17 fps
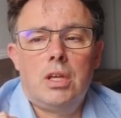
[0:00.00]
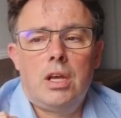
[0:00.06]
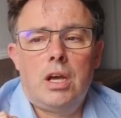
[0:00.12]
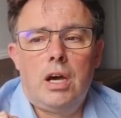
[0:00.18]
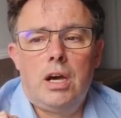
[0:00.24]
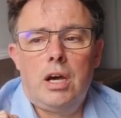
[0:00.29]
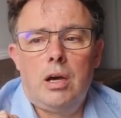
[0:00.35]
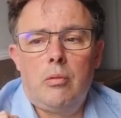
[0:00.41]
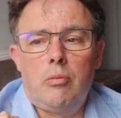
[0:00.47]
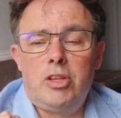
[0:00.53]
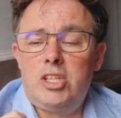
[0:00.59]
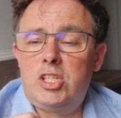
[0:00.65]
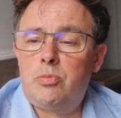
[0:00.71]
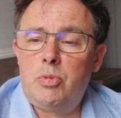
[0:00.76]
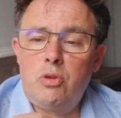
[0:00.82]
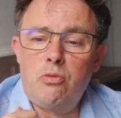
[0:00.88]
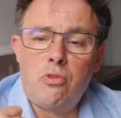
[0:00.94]
It needs
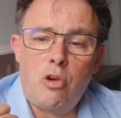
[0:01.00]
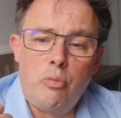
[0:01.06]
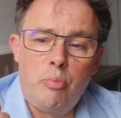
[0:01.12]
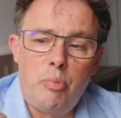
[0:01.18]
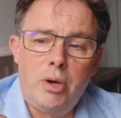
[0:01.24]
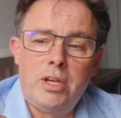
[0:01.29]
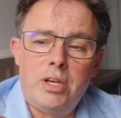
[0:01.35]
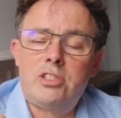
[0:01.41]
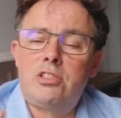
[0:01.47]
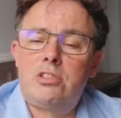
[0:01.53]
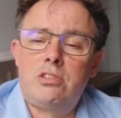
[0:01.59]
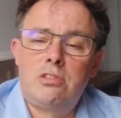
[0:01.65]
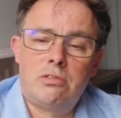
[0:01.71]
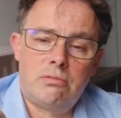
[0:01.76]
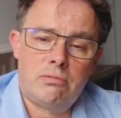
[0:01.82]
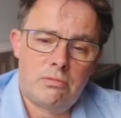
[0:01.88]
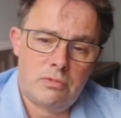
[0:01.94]
to be
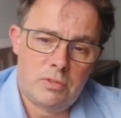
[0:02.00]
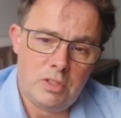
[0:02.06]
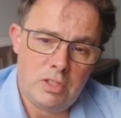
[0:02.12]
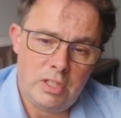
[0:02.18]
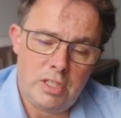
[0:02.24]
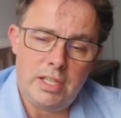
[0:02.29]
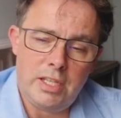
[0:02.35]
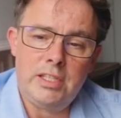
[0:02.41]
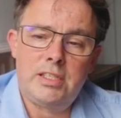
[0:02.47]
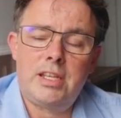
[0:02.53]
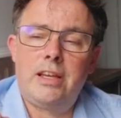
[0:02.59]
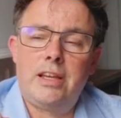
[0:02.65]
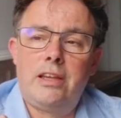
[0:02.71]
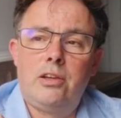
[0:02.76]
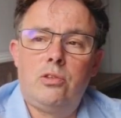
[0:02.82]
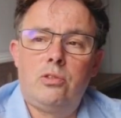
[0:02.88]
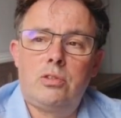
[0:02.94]
robust,
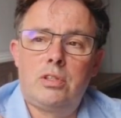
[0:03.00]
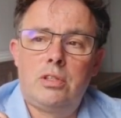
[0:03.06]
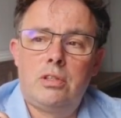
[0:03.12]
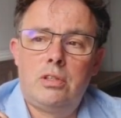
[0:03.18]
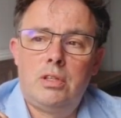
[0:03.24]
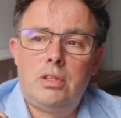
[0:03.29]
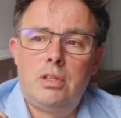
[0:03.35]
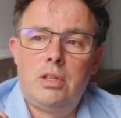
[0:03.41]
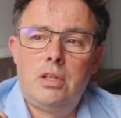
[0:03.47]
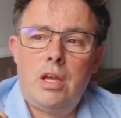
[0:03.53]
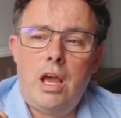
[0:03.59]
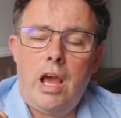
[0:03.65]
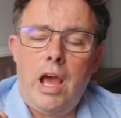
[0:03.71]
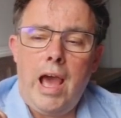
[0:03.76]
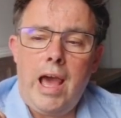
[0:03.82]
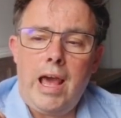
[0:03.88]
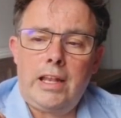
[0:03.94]
detailed,
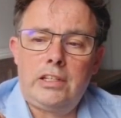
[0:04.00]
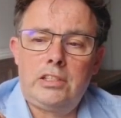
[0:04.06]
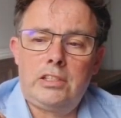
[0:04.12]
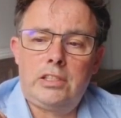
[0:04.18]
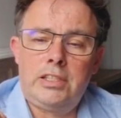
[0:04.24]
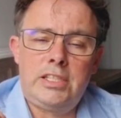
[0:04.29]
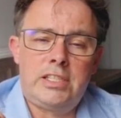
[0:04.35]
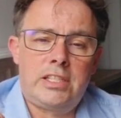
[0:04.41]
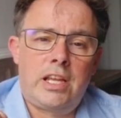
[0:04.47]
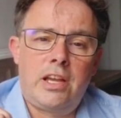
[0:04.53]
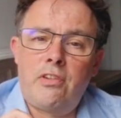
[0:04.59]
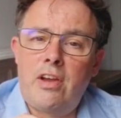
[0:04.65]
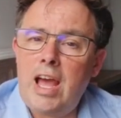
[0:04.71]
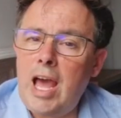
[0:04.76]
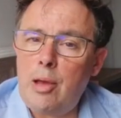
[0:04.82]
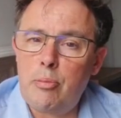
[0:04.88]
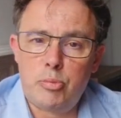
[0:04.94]
and needs to
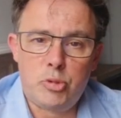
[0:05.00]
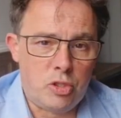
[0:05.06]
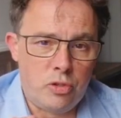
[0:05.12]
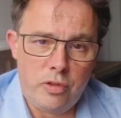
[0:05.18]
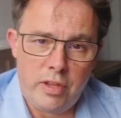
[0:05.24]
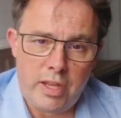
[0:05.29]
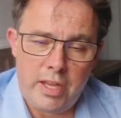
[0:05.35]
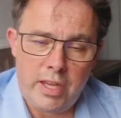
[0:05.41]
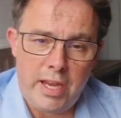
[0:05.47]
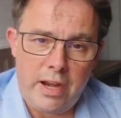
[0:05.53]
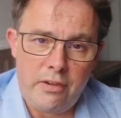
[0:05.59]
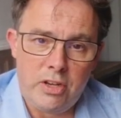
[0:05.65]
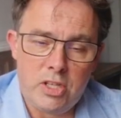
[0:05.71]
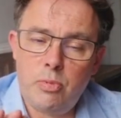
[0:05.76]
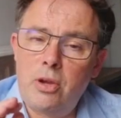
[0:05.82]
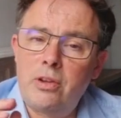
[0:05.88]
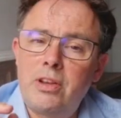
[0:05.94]
cover absolutely the
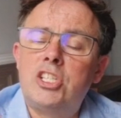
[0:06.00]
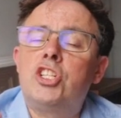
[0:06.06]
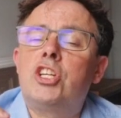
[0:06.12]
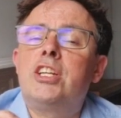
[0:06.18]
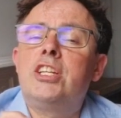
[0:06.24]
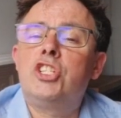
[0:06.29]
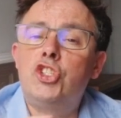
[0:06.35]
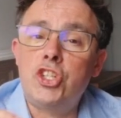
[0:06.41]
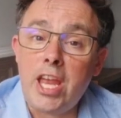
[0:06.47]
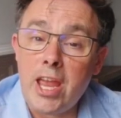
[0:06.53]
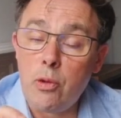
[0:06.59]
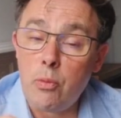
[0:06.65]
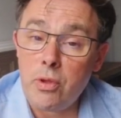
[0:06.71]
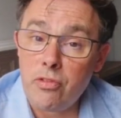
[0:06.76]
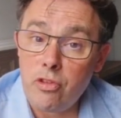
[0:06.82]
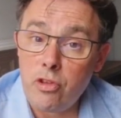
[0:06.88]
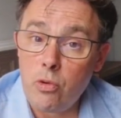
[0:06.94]
key areas. But I'm actually going to
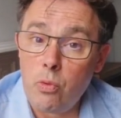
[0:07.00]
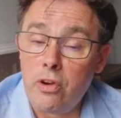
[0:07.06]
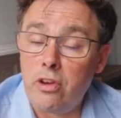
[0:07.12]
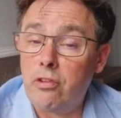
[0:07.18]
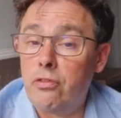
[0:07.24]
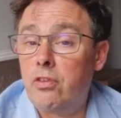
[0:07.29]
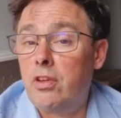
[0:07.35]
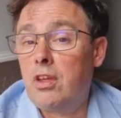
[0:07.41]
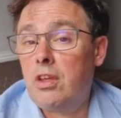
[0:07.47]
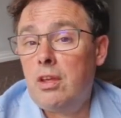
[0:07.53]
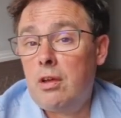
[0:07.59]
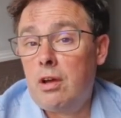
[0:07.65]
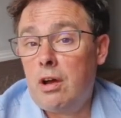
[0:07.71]
share with you one of